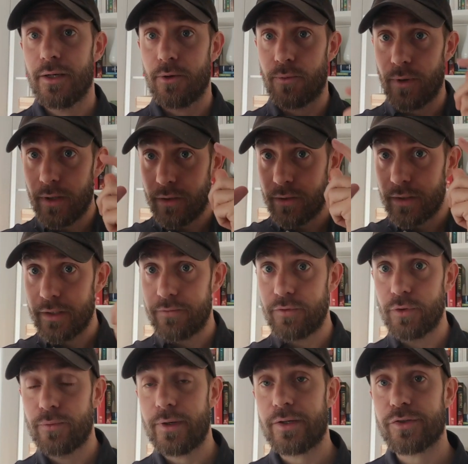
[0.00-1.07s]
Well, if you
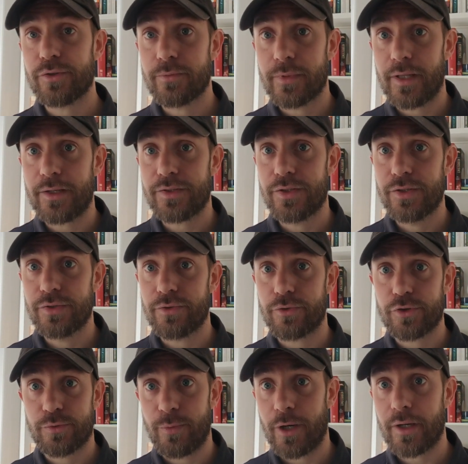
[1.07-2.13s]
wear some glasses or
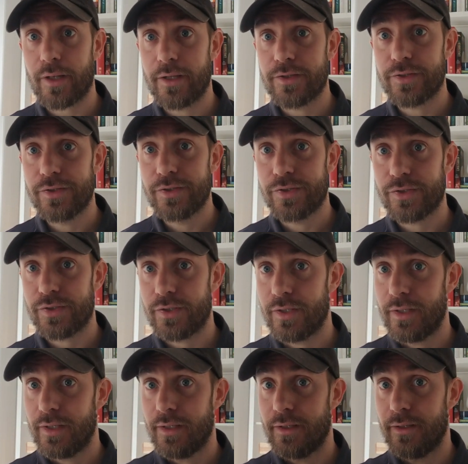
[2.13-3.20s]
smart lenses
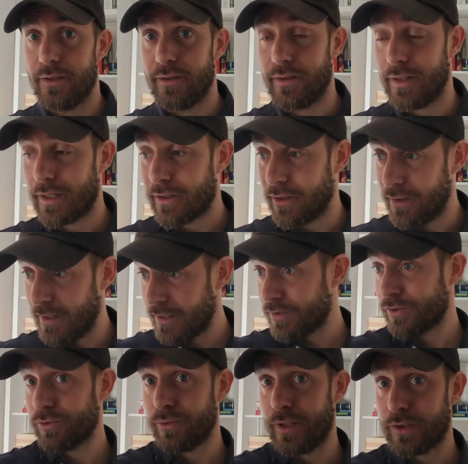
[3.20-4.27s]
that connects
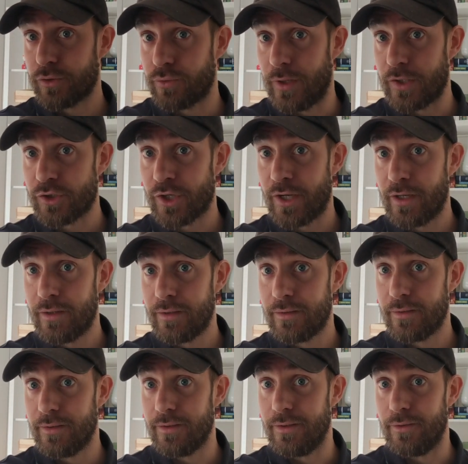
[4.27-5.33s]
to that trash can,
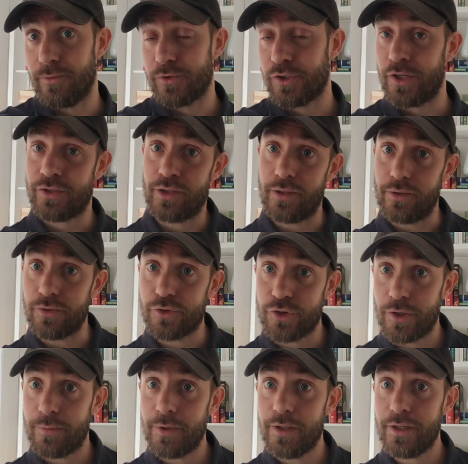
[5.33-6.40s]
which has a little
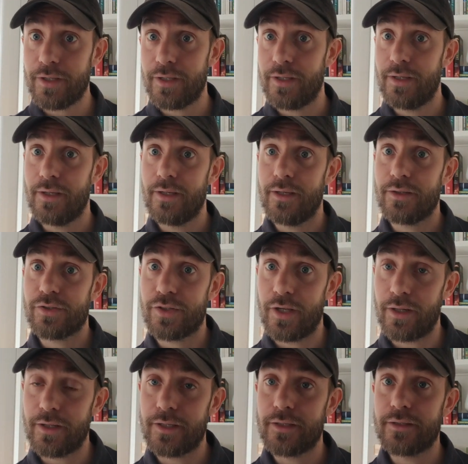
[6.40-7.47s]
chip in it
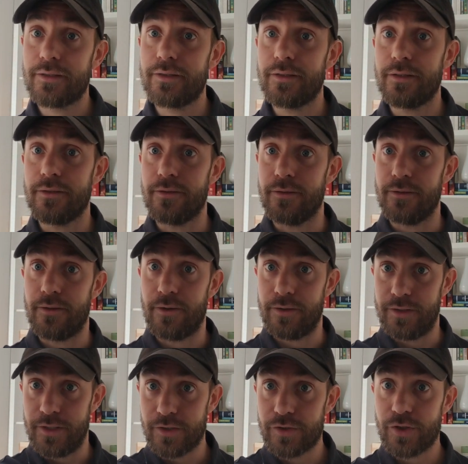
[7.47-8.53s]
telling on
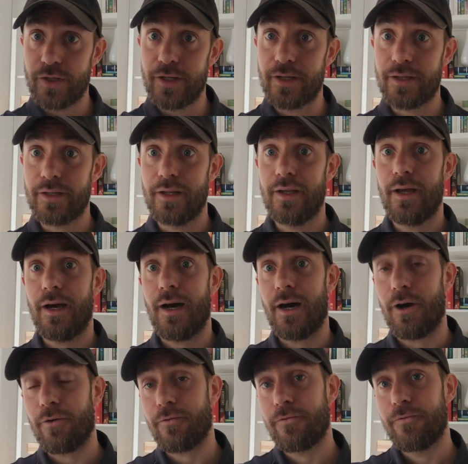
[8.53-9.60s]
the internet
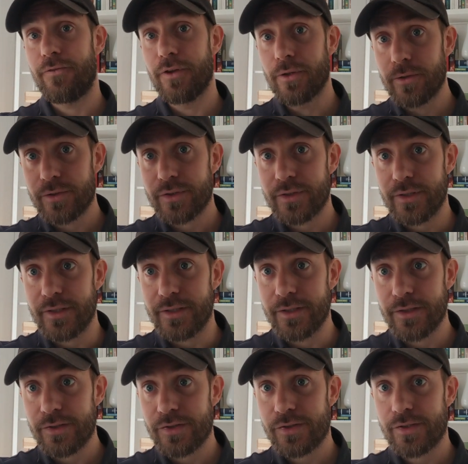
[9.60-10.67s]
how filled it
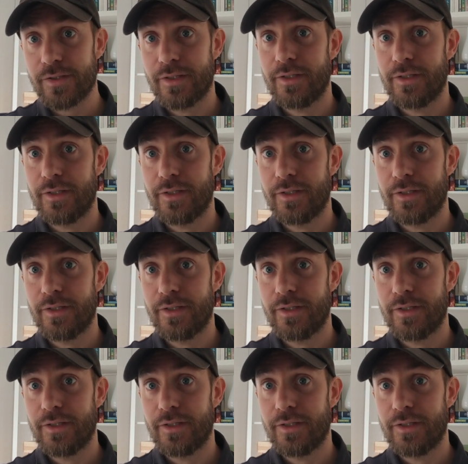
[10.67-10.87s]
is,